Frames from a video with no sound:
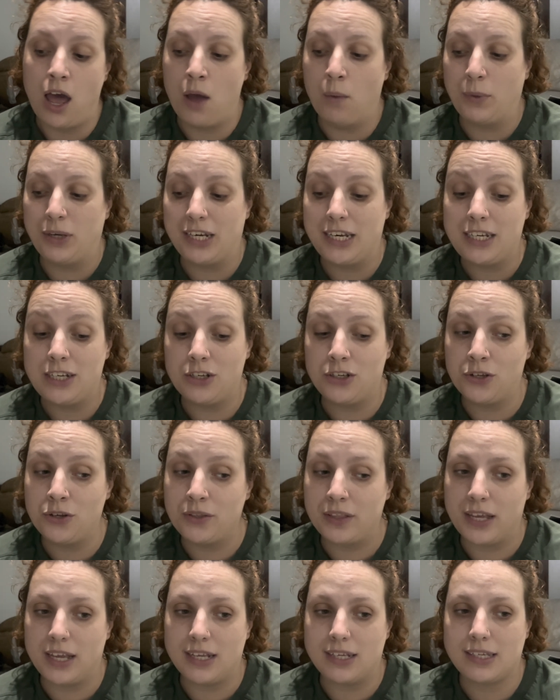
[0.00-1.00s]
We didn't do
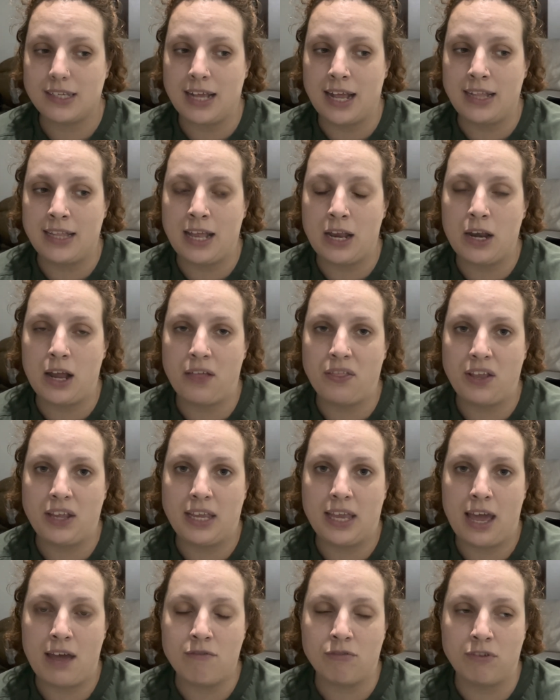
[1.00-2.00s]
this, and then I
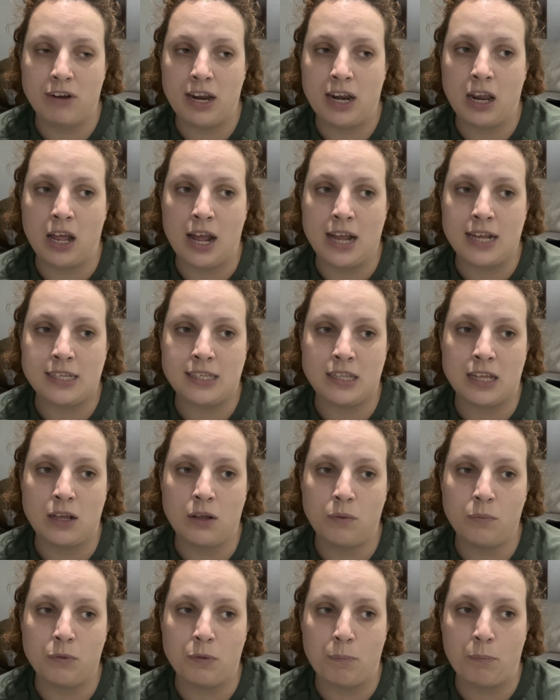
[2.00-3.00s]
think Kev realised
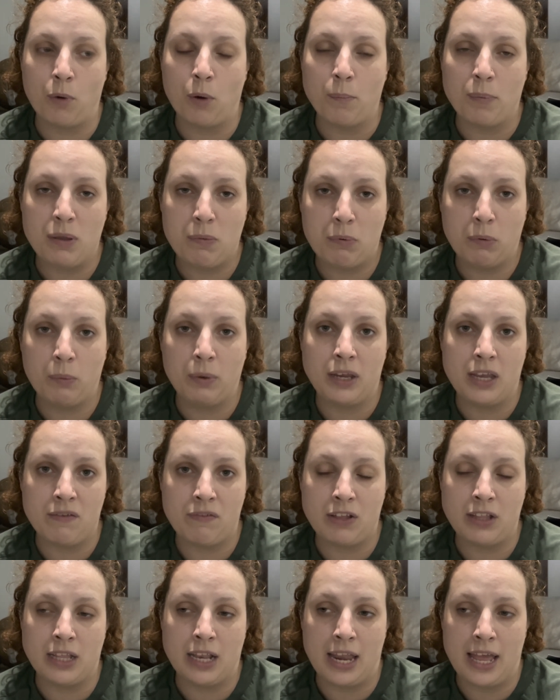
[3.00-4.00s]
that what people were
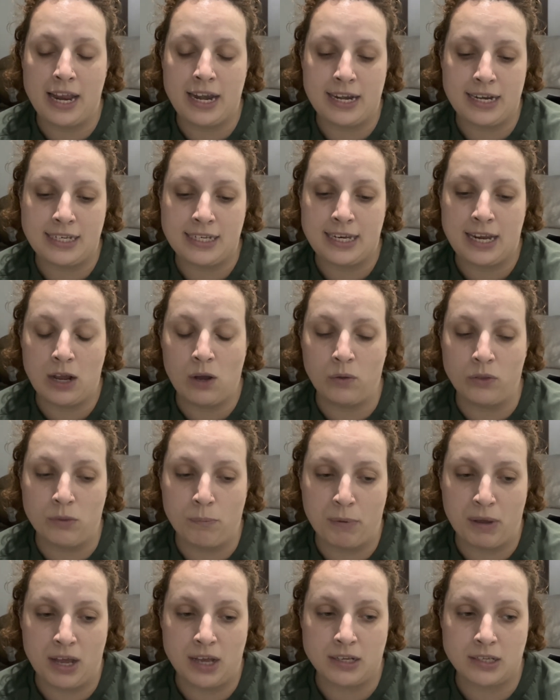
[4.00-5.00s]
giving the lady to get on the
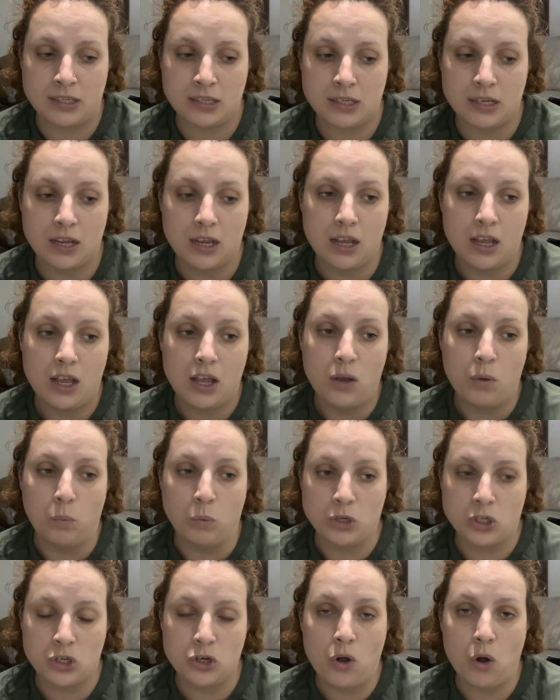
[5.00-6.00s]
bus
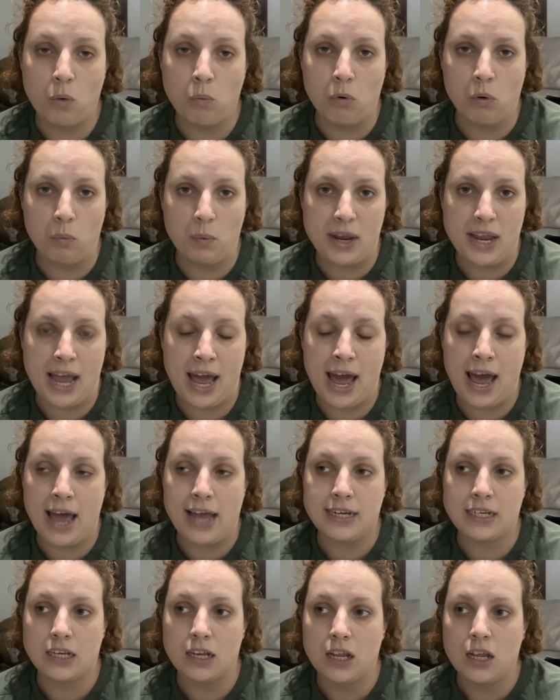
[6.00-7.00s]
was not what we
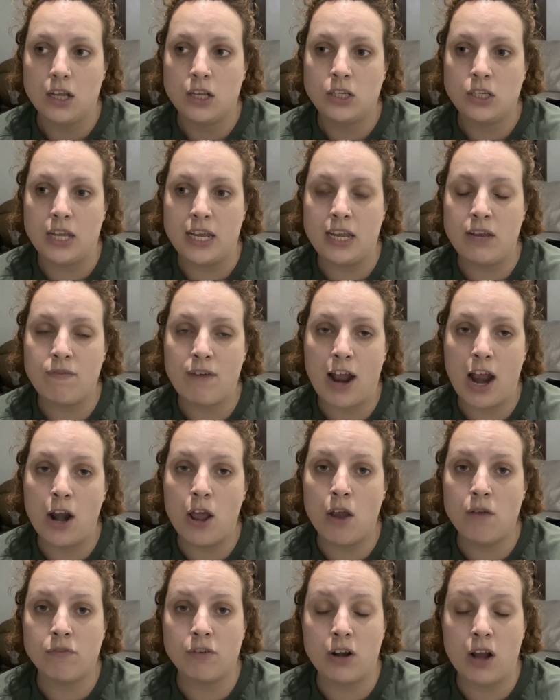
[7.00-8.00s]
had. So he ran
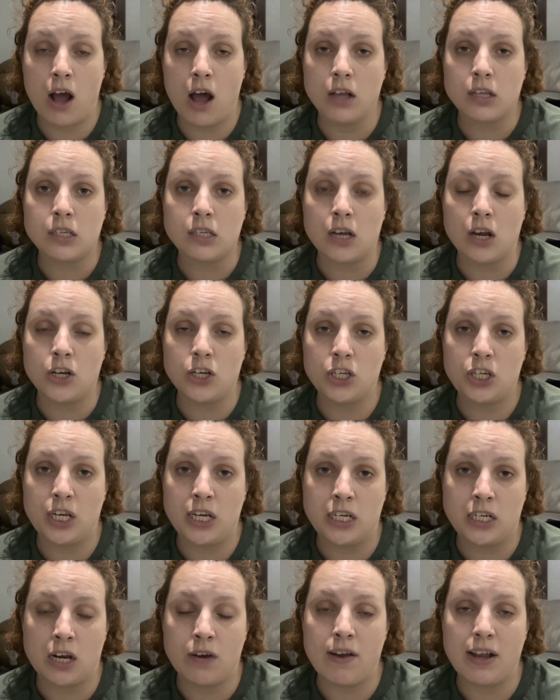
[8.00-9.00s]
over and asked her, and she
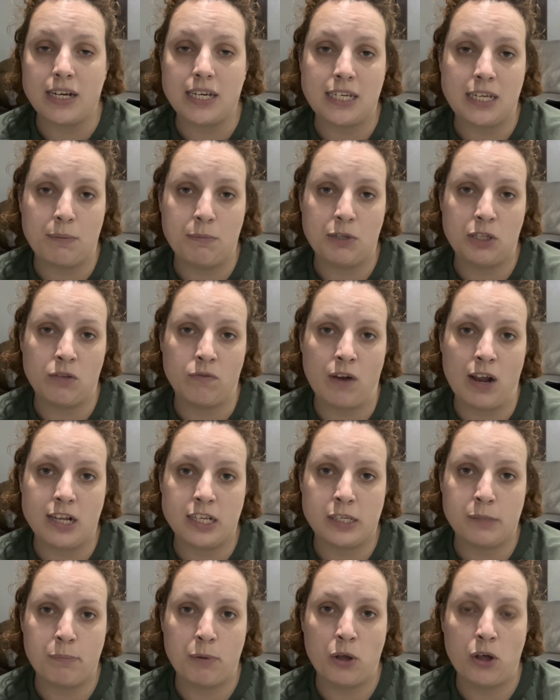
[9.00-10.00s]
directed him to the right
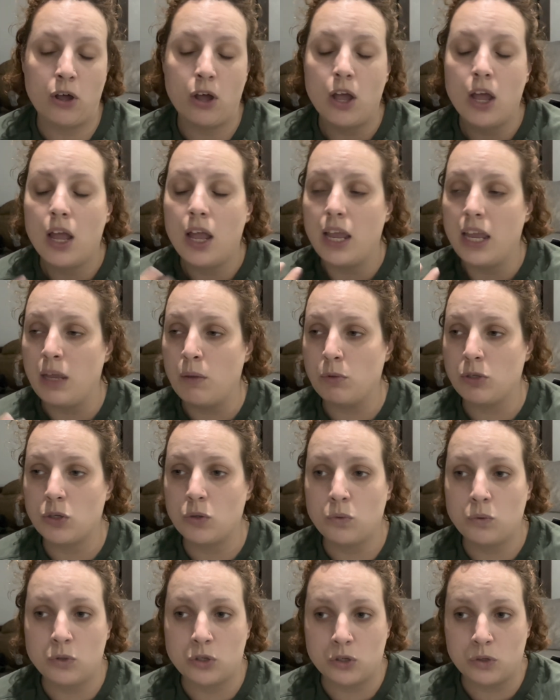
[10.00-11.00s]
spot. It was
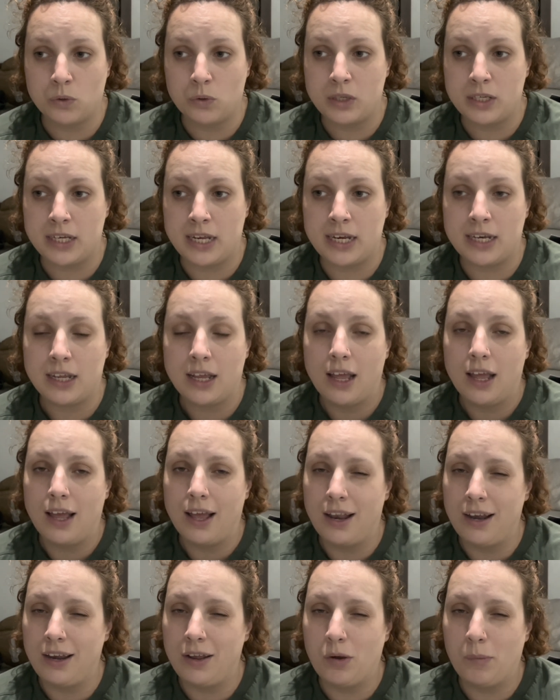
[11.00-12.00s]
all sorted,
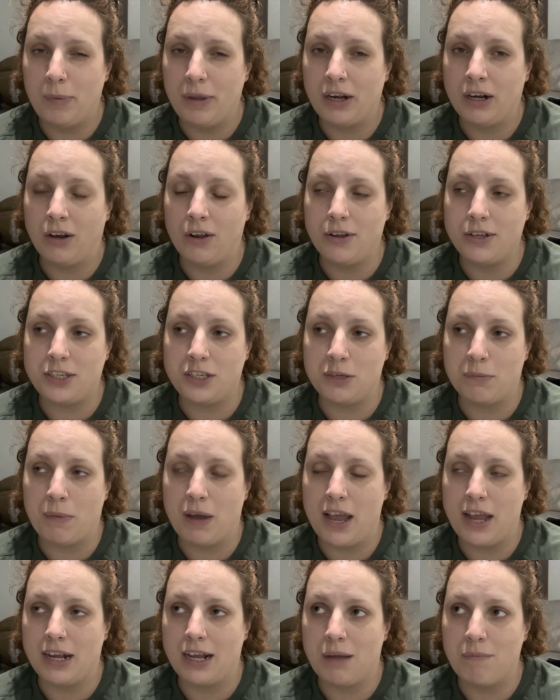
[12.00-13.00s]
a little bit close to
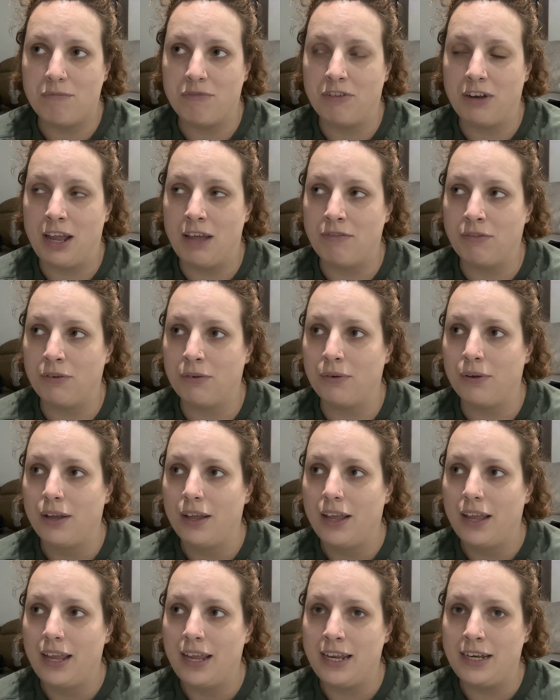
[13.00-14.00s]
my comfort level
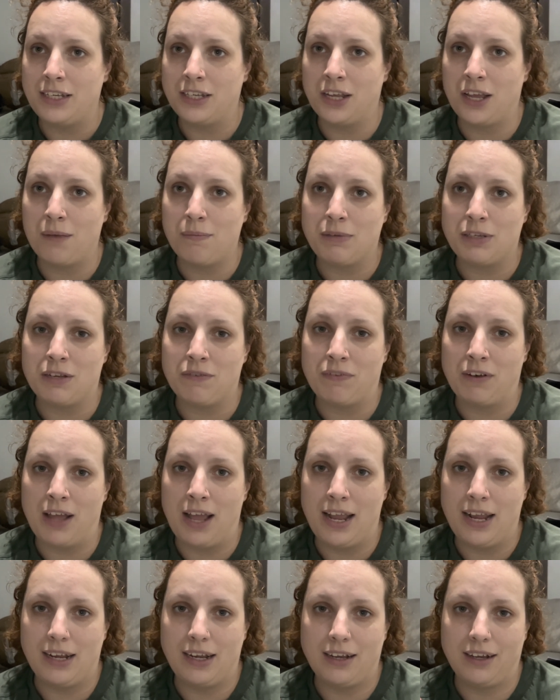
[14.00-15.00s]
in terms of
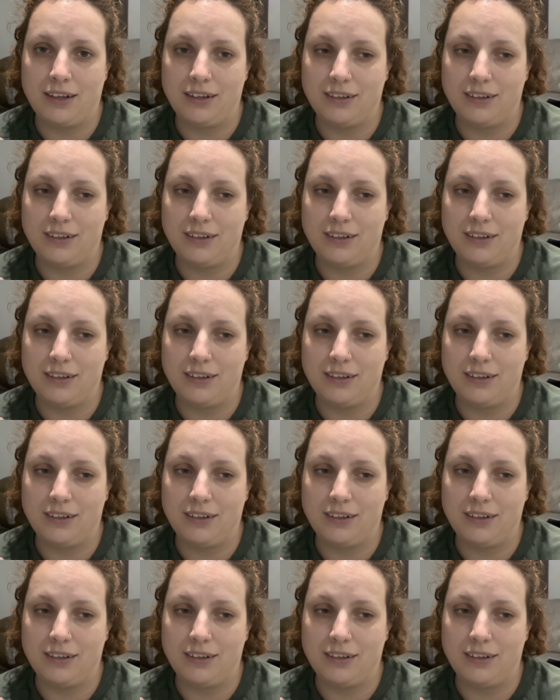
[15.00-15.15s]
like